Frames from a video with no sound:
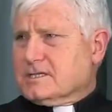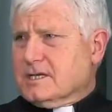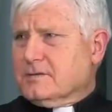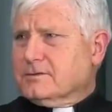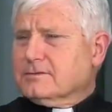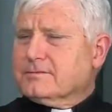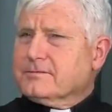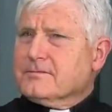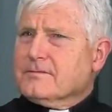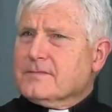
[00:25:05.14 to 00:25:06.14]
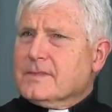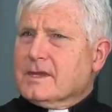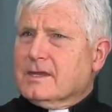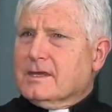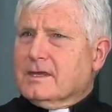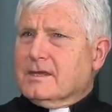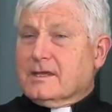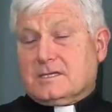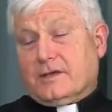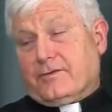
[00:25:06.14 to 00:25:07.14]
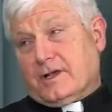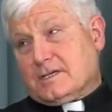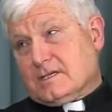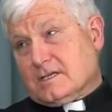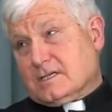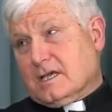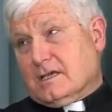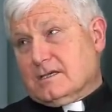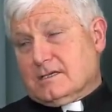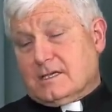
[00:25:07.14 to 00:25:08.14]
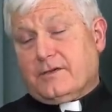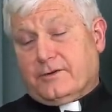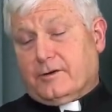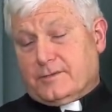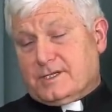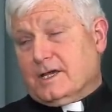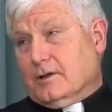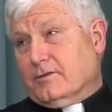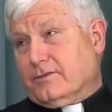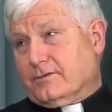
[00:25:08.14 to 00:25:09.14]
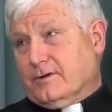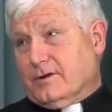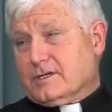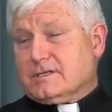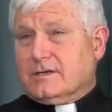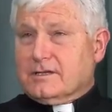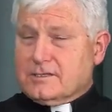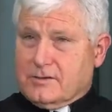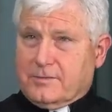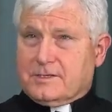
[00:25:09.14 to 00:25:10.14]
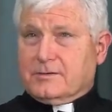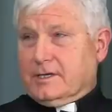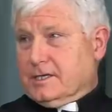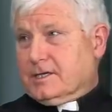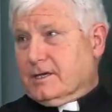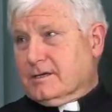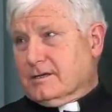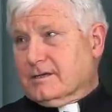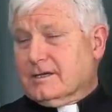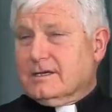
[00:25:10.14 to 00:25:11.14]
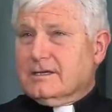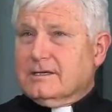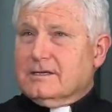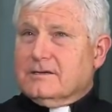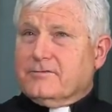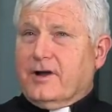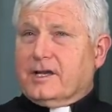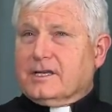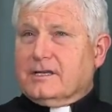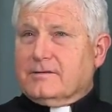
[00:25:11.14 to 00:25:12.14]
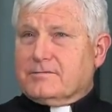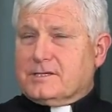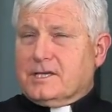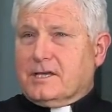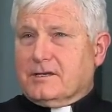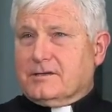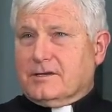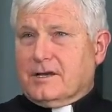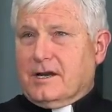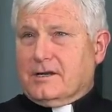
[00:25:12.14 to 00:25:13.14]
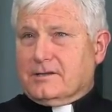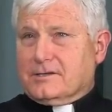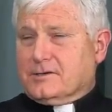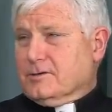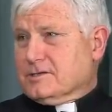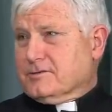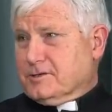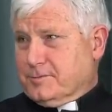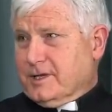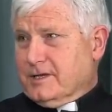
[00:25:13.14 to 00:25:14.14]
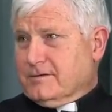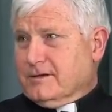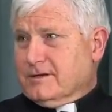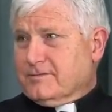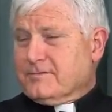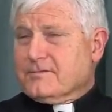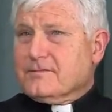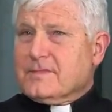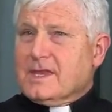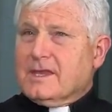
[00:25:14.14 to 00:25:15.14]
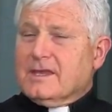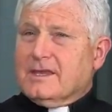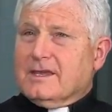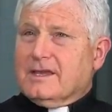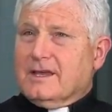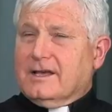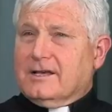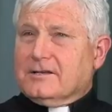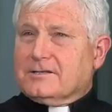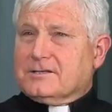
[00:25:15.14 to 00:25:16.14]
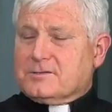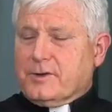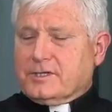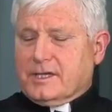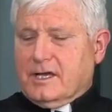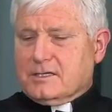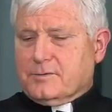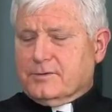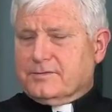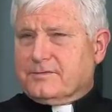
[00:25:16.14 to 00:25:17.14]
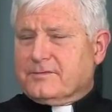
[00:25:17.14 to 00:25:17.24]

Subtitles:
example. And St. Francis Xavier himself, of course, and his trips to India, and finally seeking to get onto the shores of Japan, right, to spread the gospel.